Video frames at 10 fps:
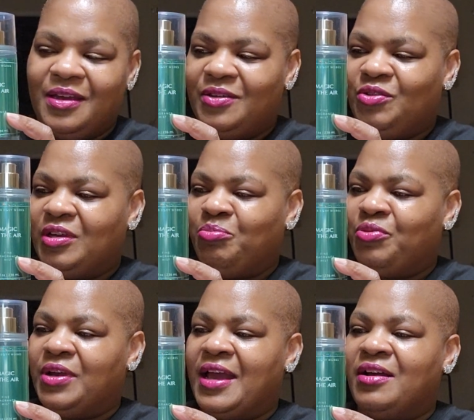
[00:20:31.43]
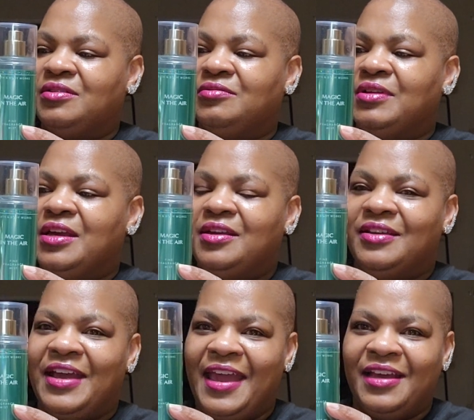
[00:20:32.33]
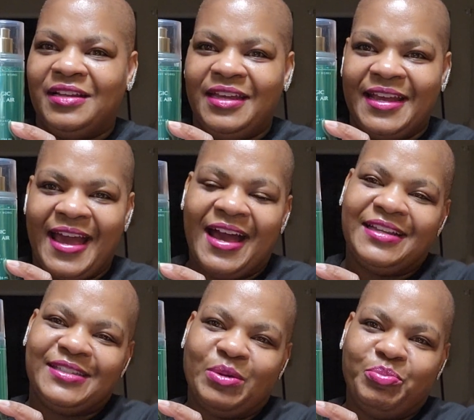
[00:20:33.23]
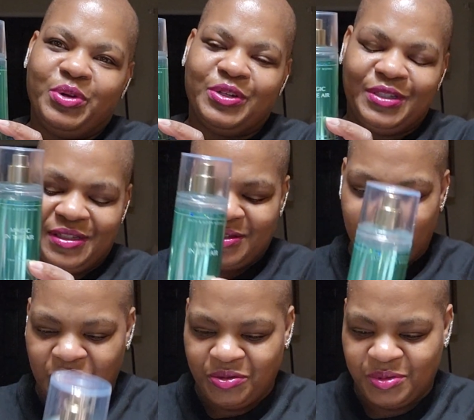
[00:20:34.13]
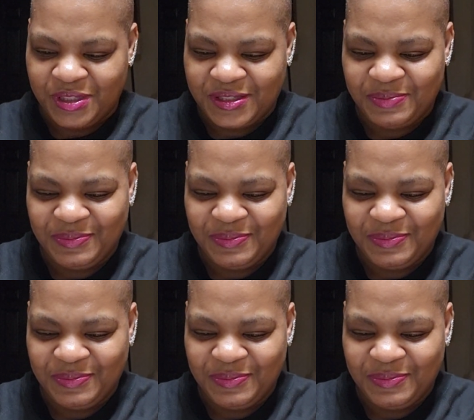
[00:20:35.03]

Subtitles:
You can bring out your alien goddess and put her to some use.